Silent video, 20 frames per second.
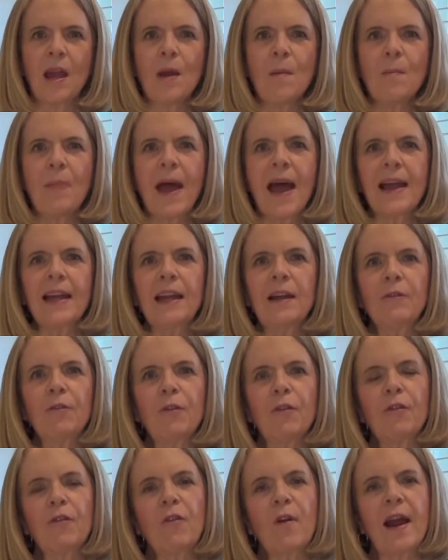Packing
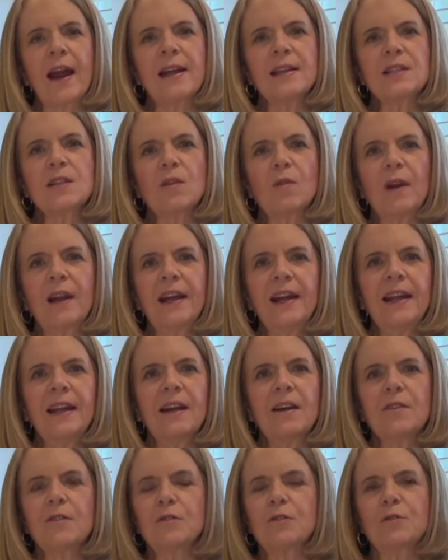for France, or any
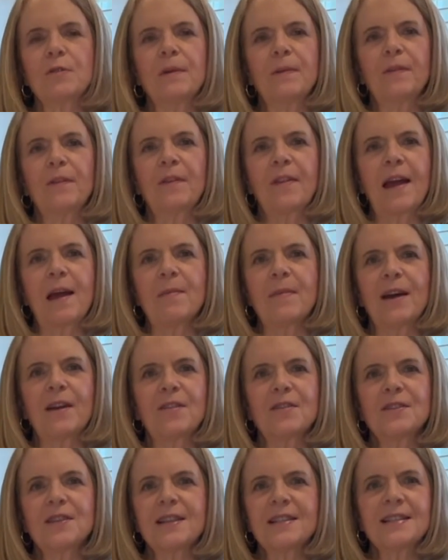other trip for that
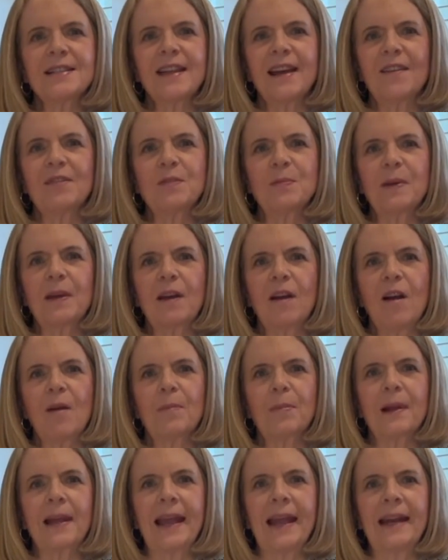matter, doesn't have to be
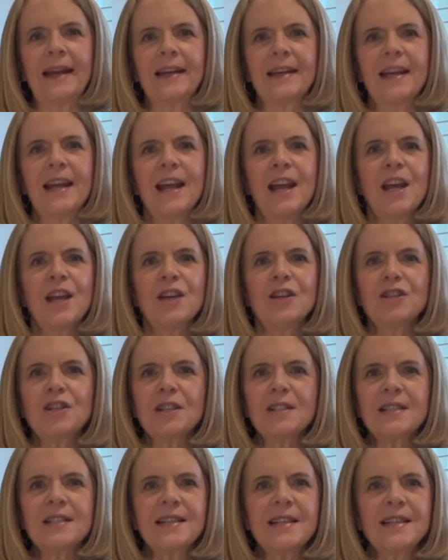complicated. You
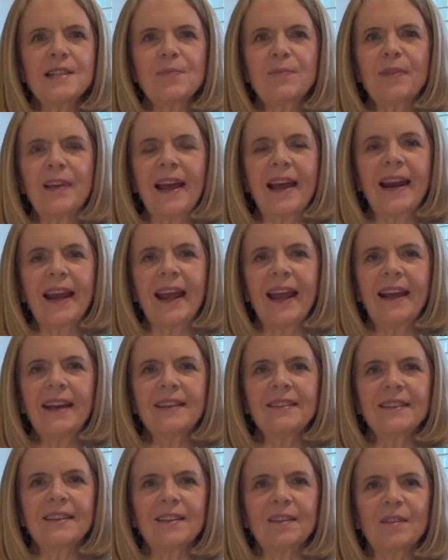just need to plan ahead
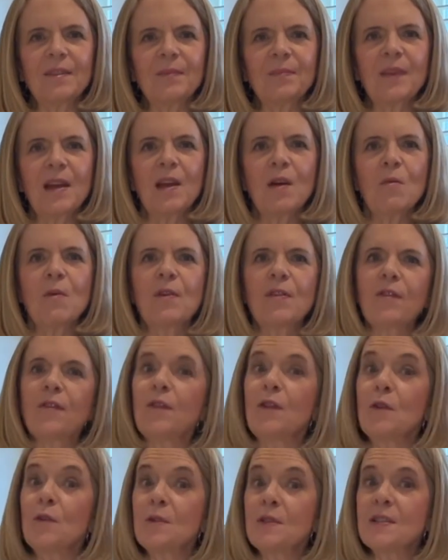a little. With a
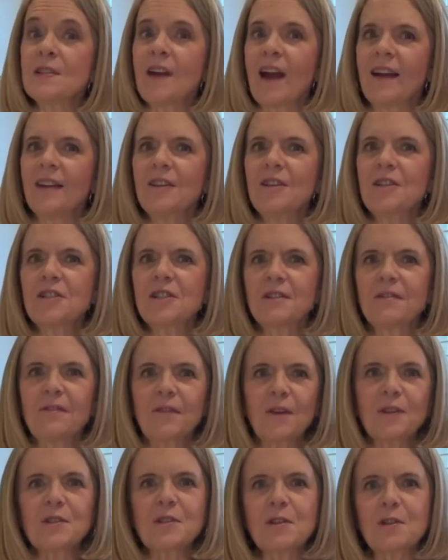few stylish and
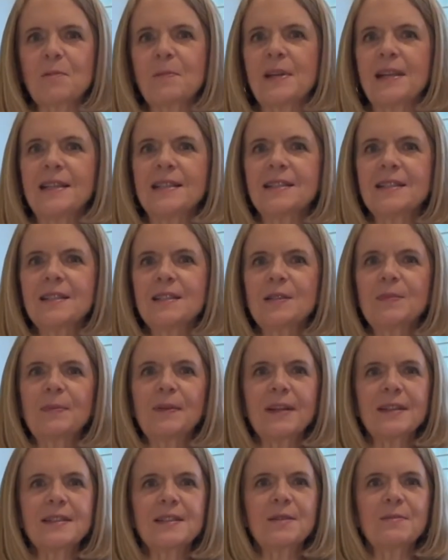versatile pieces,
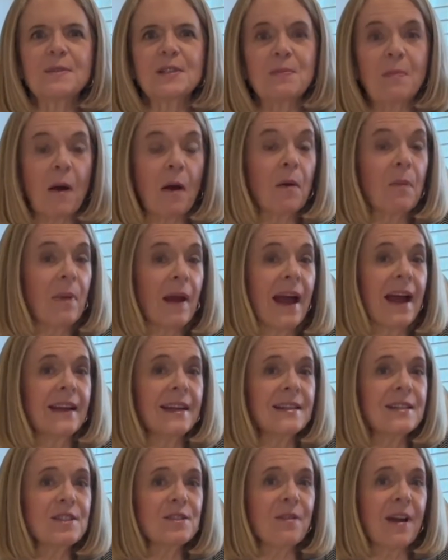plus some smart
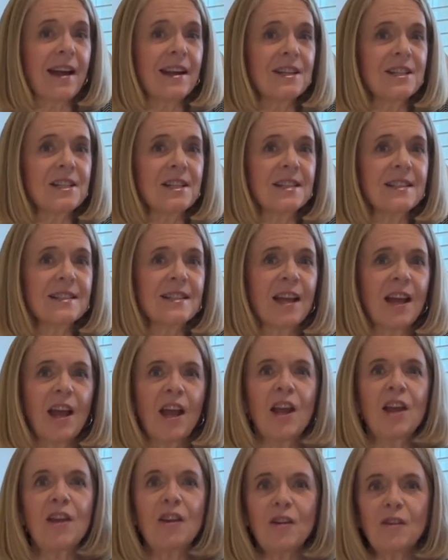packing strategies,
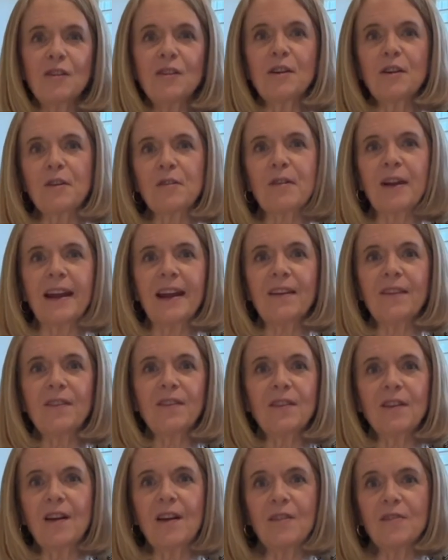you'll look great and
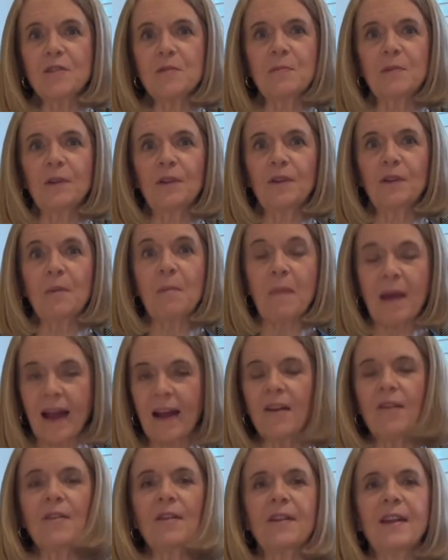feel comfortable no
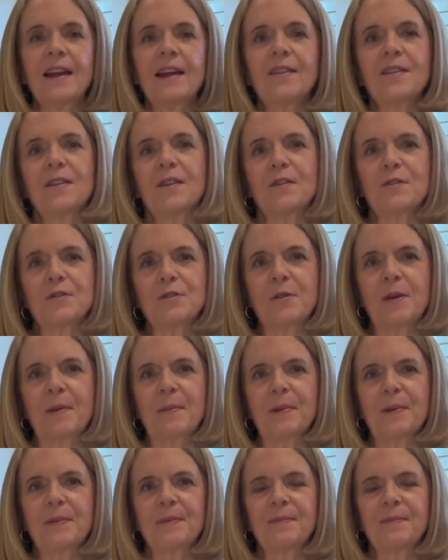matter the length of your trip.